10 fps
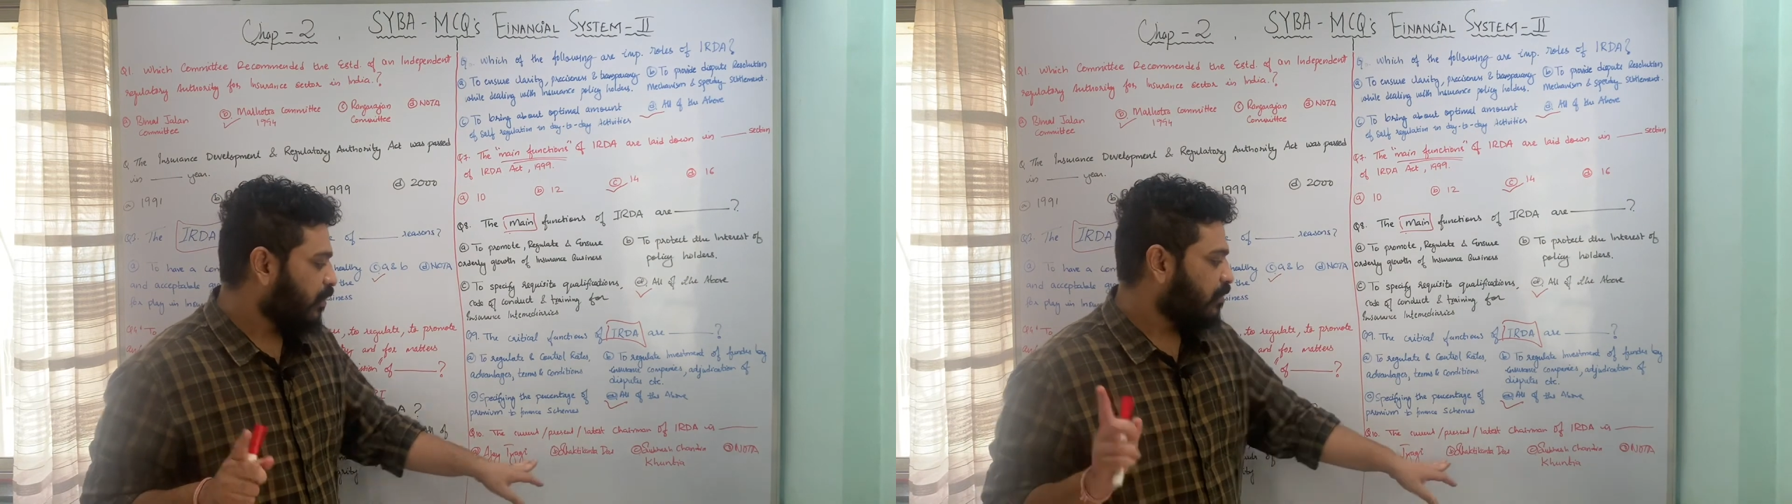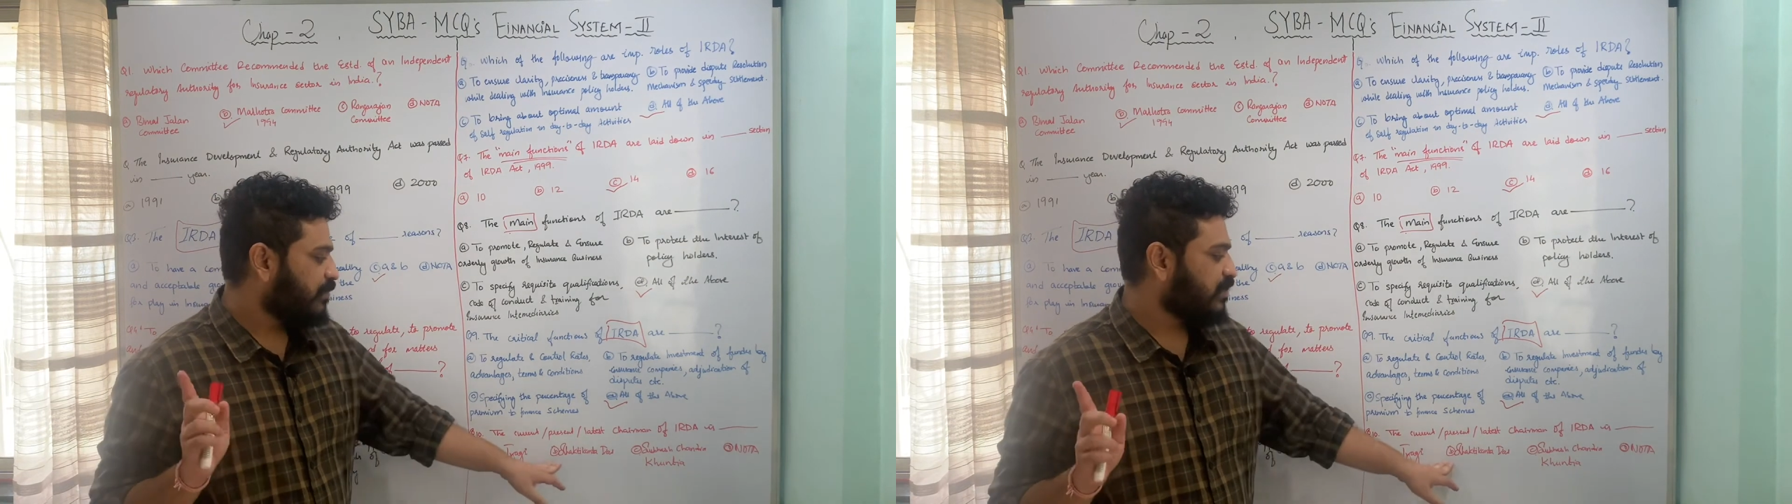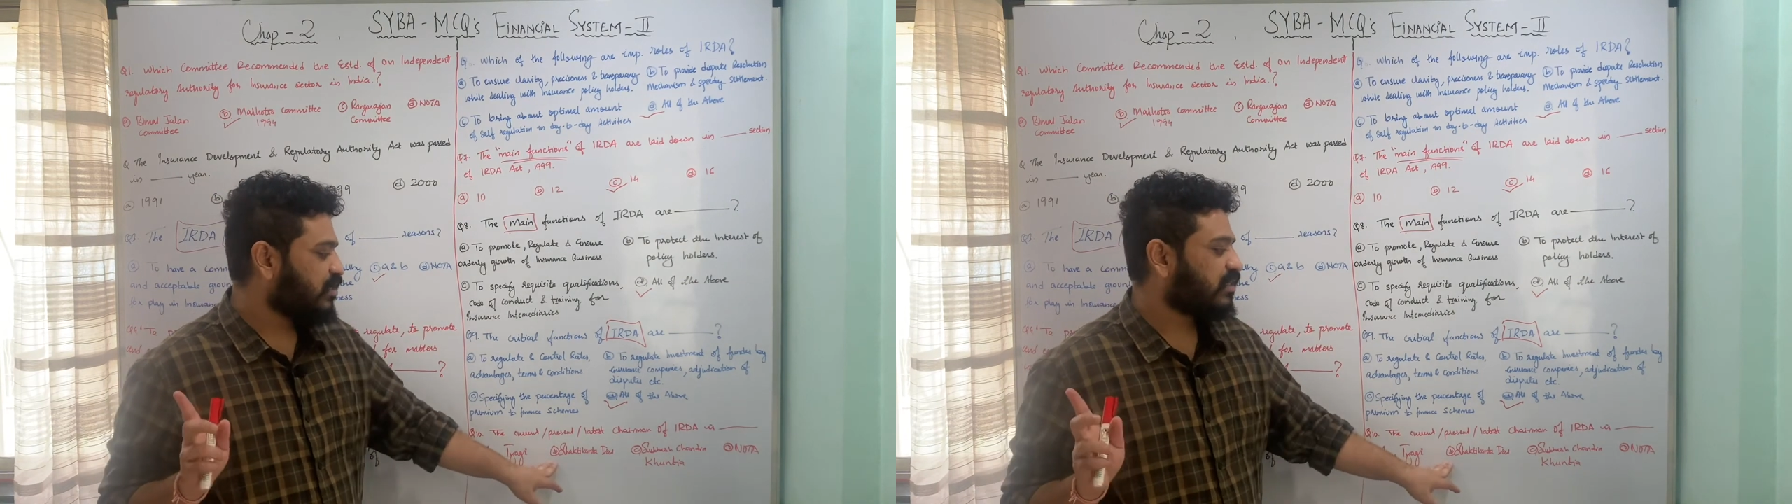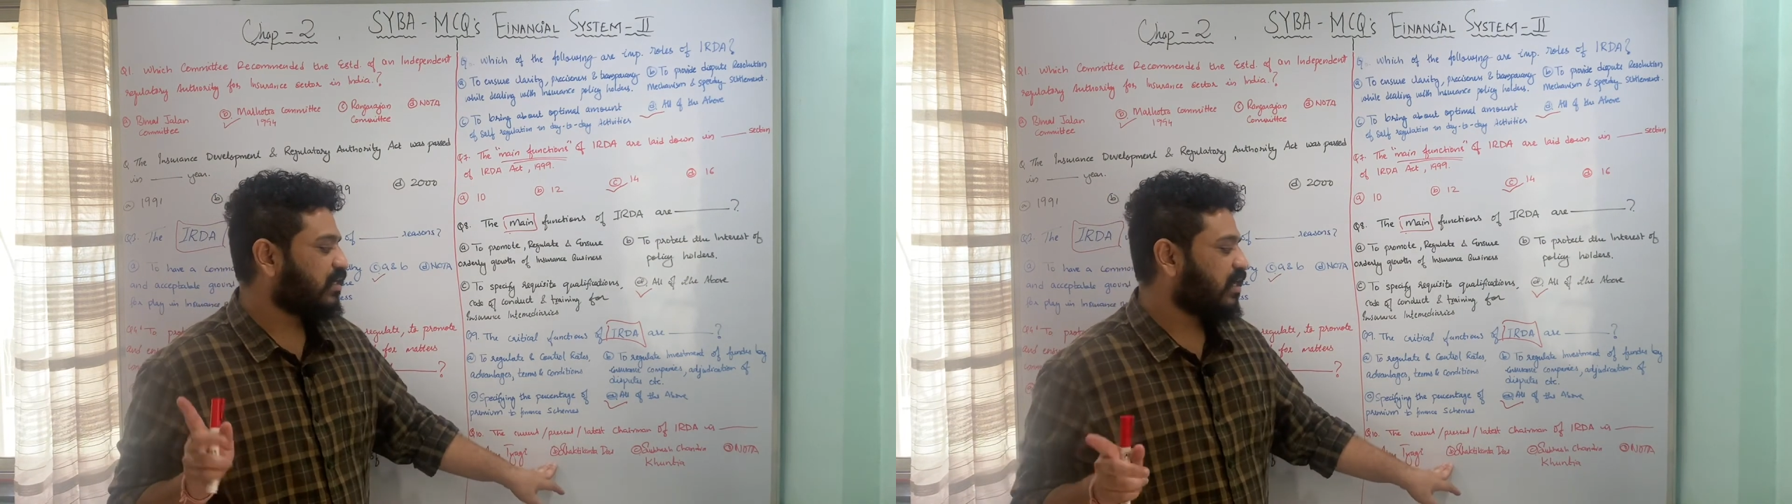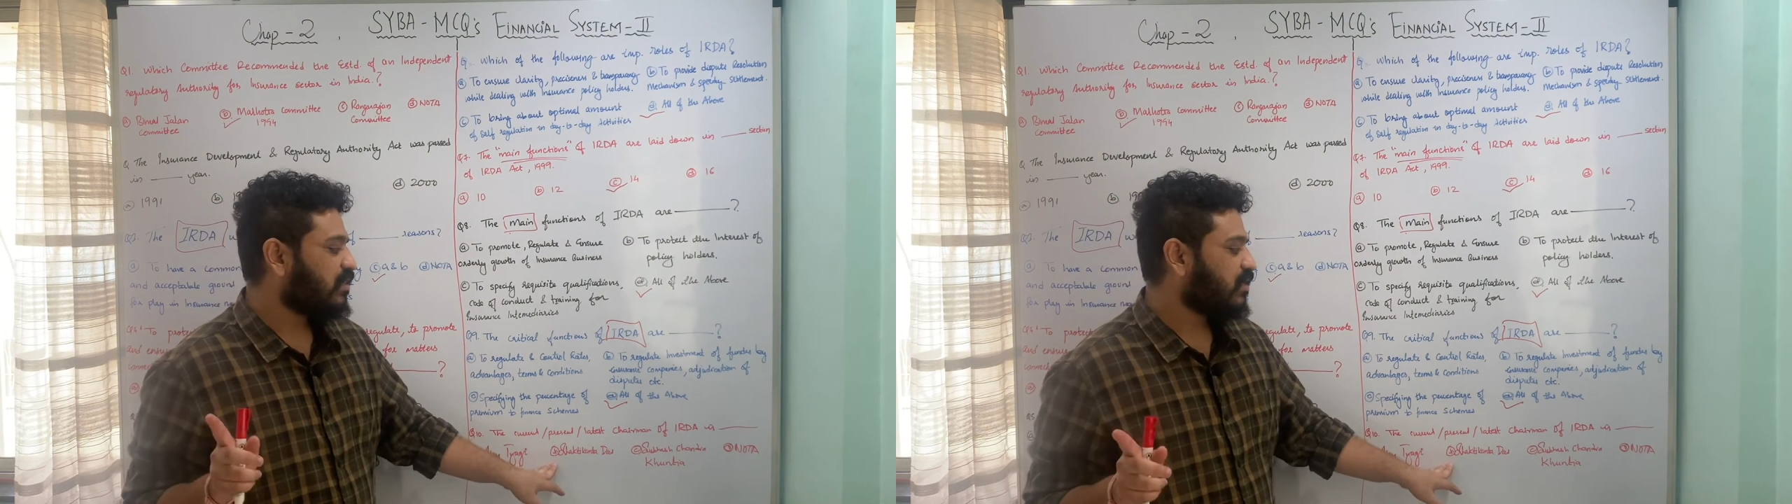B.
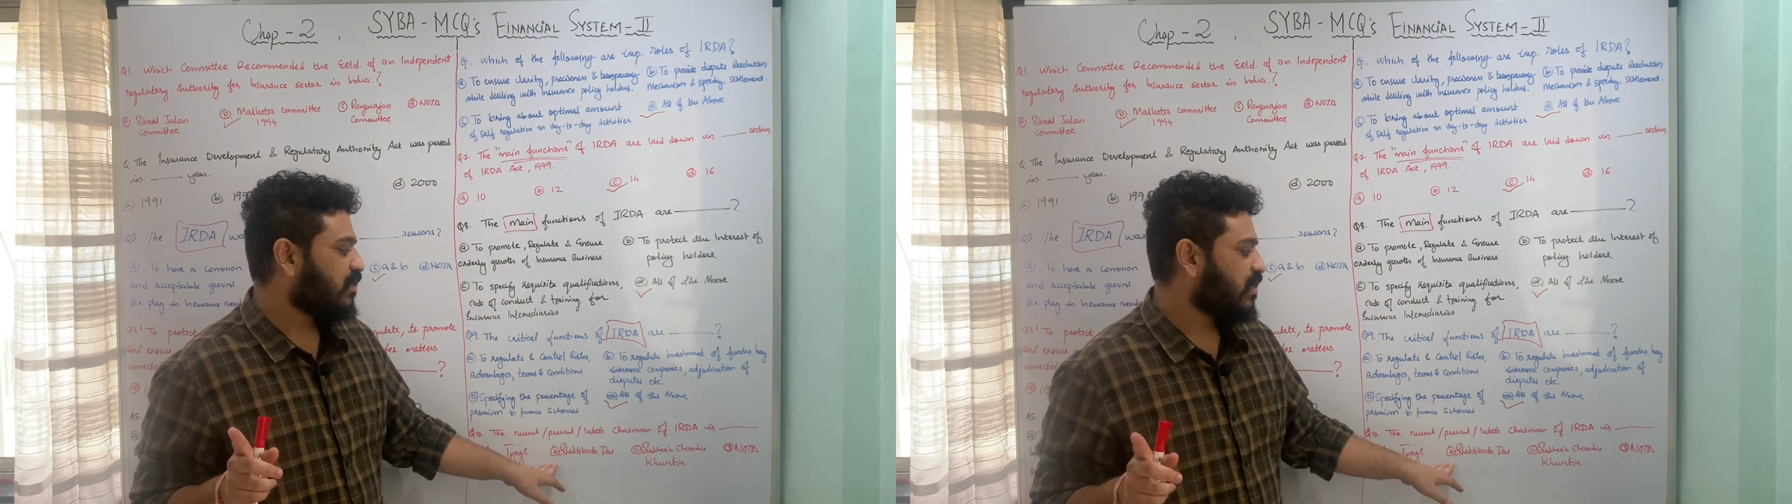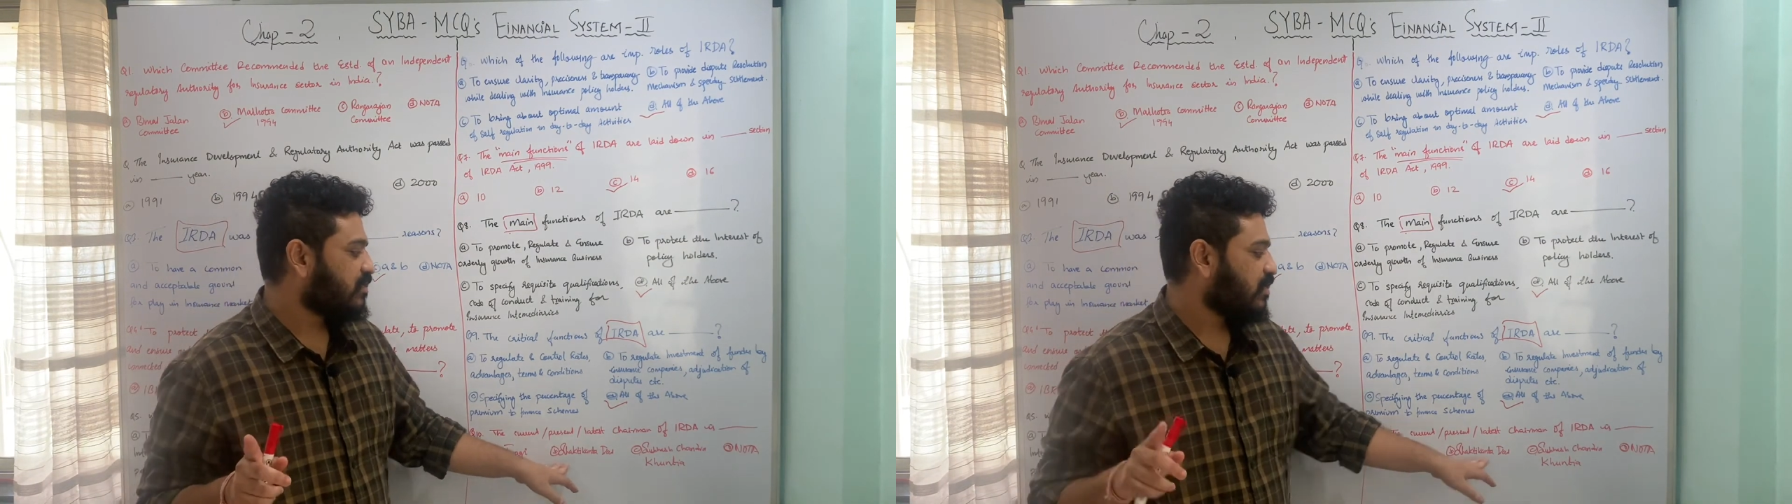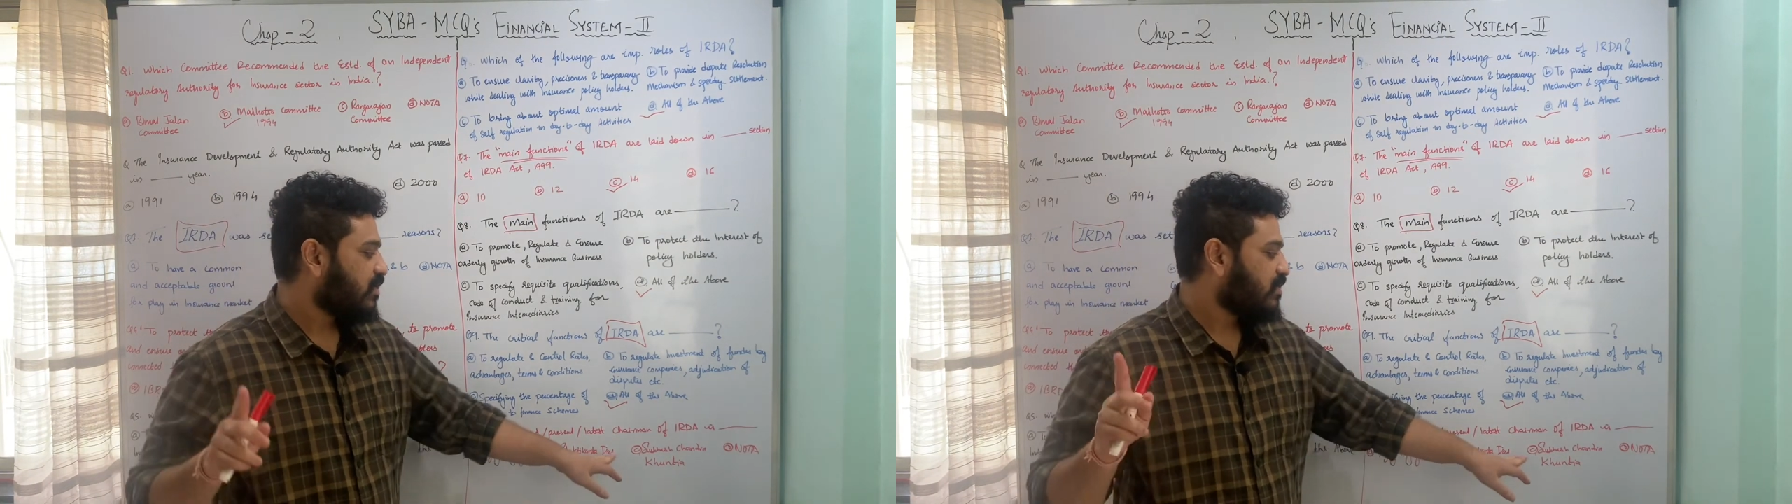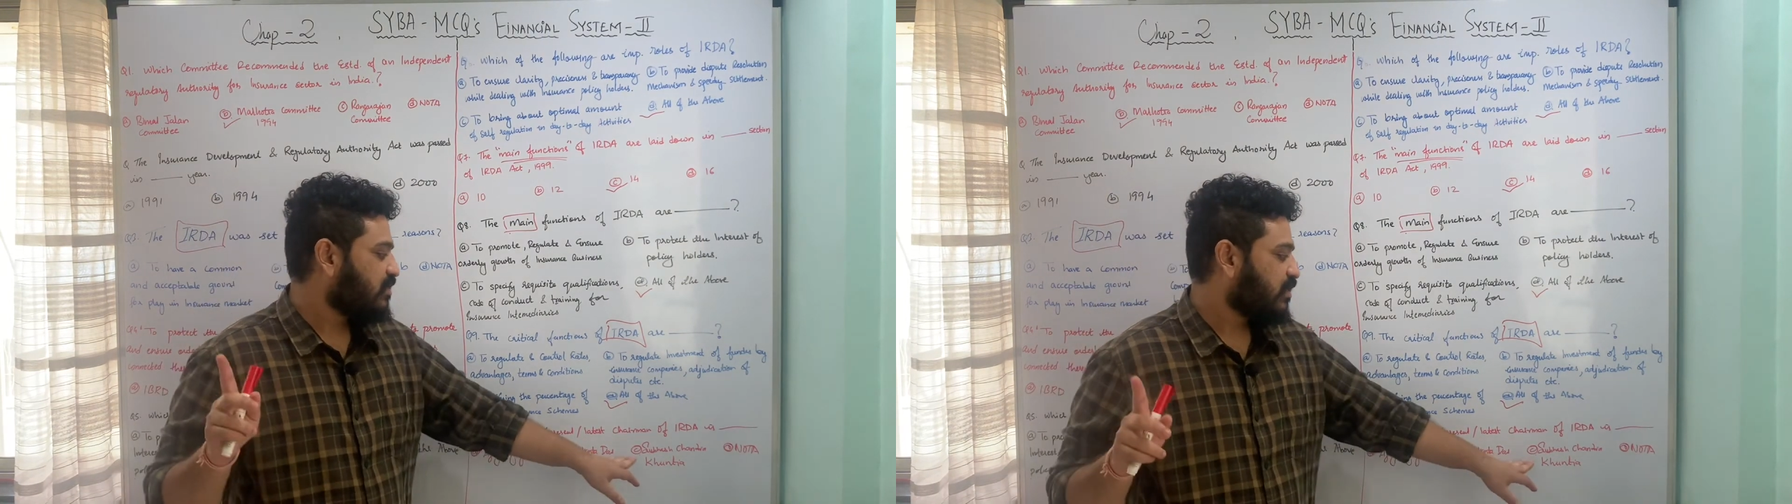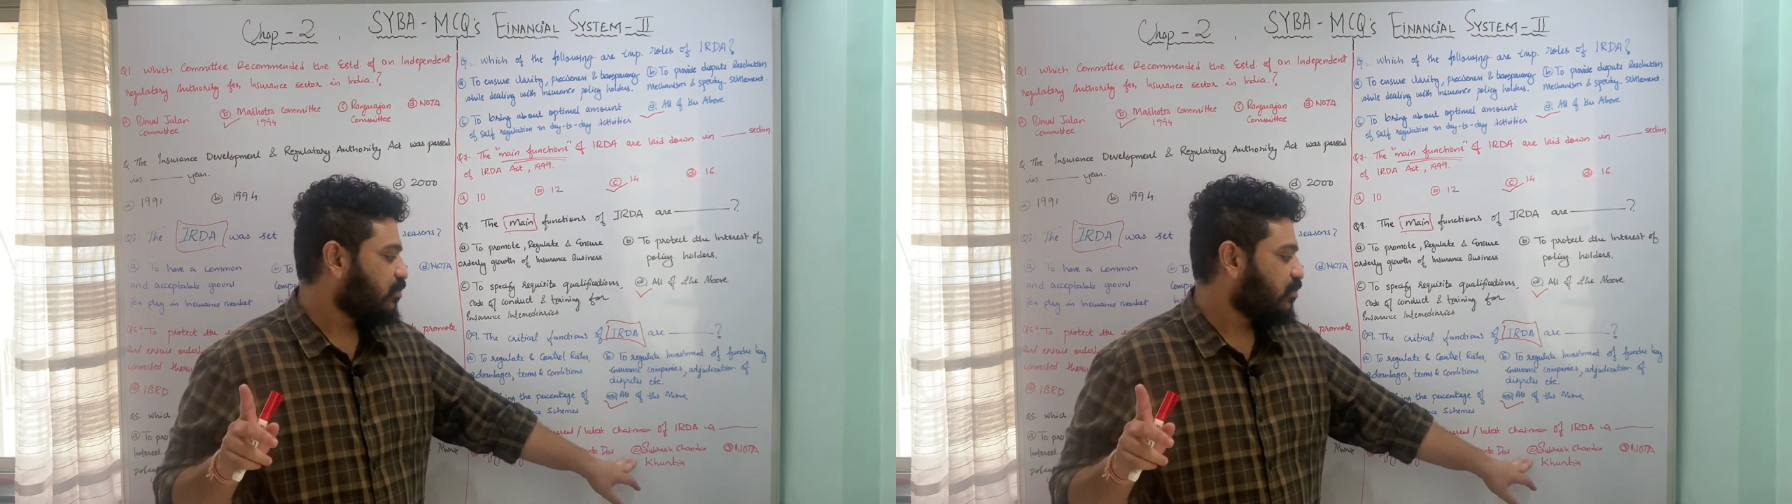Shaktikanta Das, C.